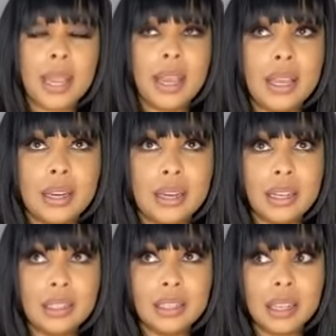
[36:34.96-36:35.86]
And
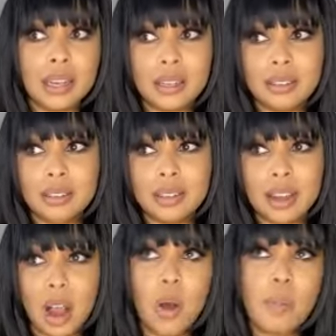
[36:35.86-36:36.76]
he's like,
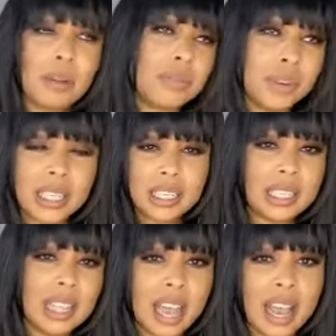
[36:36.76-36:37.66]
oh, my friend
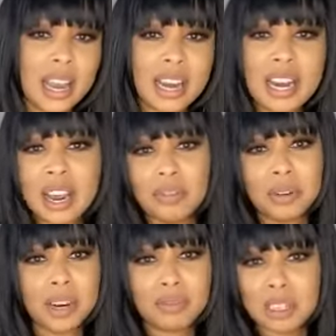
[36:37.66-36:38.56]
did that and they
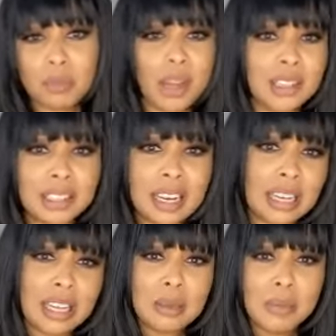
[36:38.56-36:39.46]
never responded to
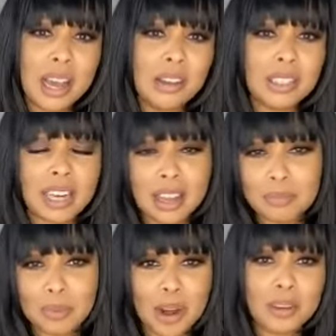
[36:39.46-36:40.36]
any emails and
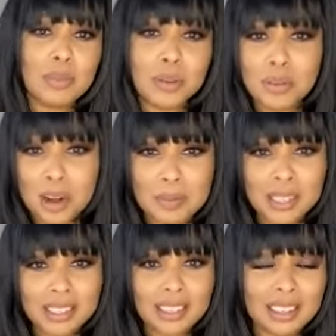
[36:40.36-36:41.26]
that program
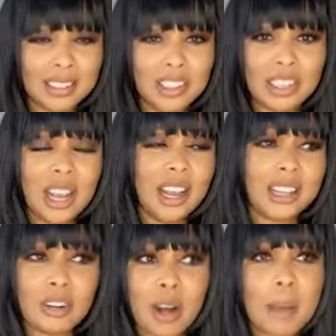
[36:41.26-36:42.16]
is
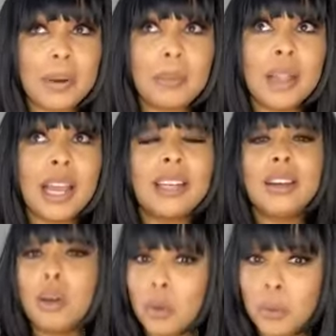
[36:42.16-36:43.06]
crap. And I'm like,
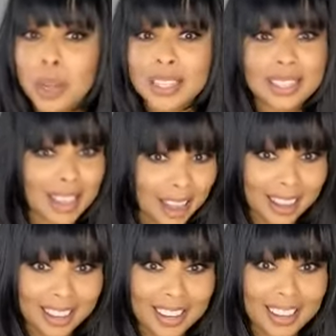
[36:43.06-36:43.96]
no, it's not.